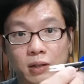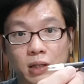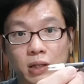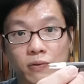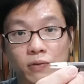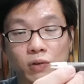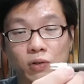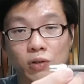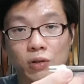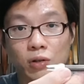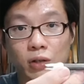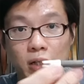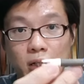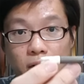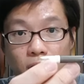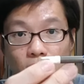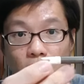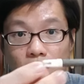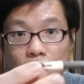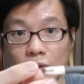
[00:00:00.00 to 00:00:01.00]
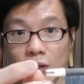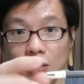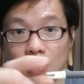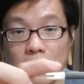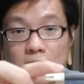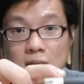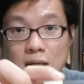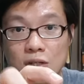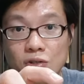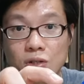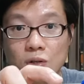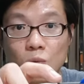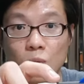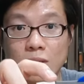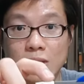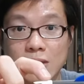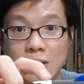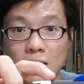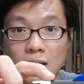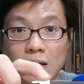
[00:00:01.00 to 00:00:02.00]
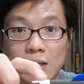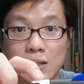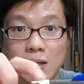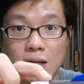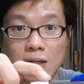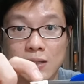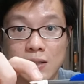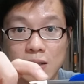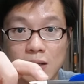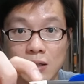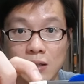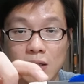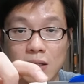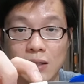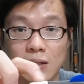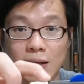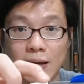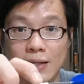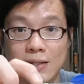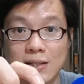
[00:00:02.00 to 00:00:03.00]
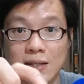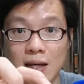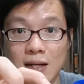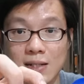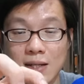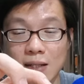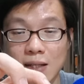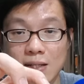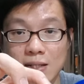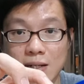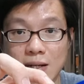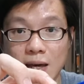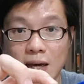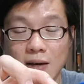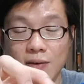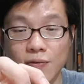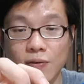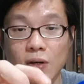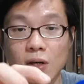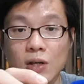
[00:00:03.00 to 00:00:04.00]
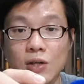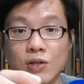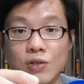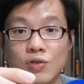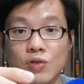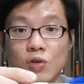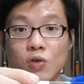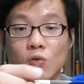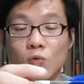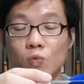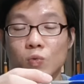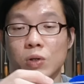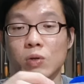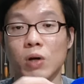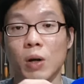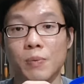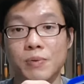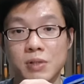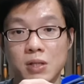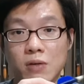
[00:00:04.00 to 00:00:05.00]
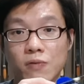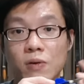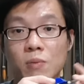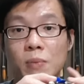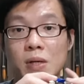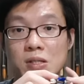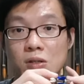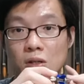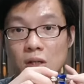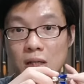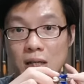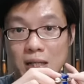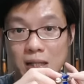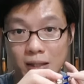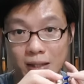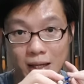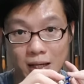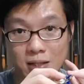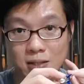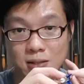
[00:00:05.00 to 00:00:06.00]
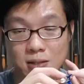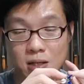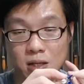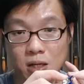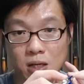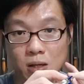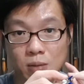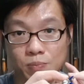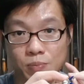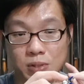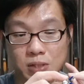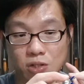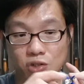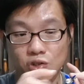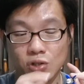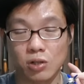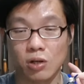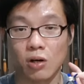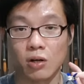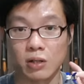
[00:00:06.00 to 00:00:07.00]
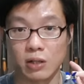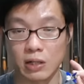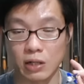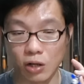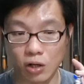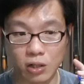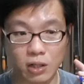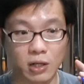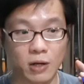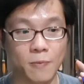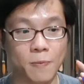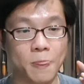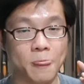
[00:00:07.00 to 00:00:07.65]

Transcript: If you look at the knock, right, there's actually one side that has an index, the other side doesn't have. So we were observing based on the index position on the knock.